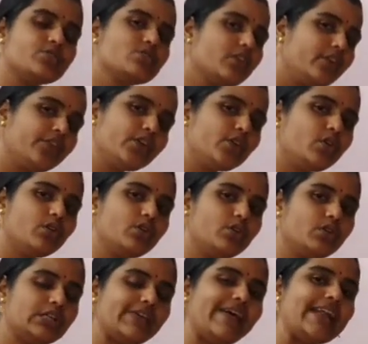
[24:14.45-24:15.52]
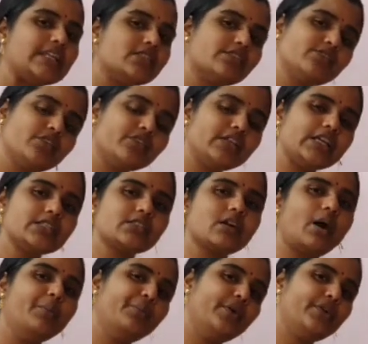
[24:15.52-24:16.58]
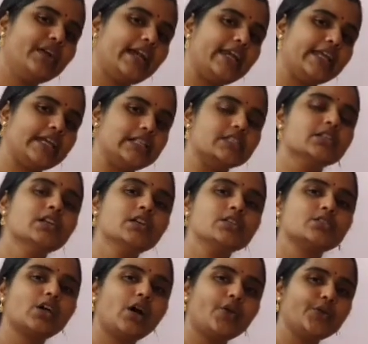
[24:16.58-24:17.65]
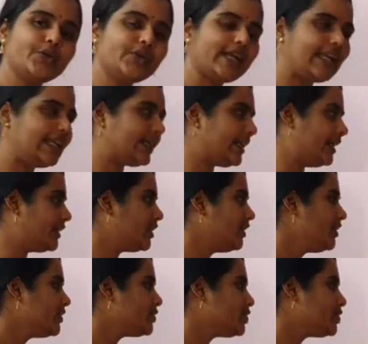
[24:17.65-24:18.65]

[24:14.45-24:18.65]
So, if you don't know the valences of this compound radicals, so how do you calculate?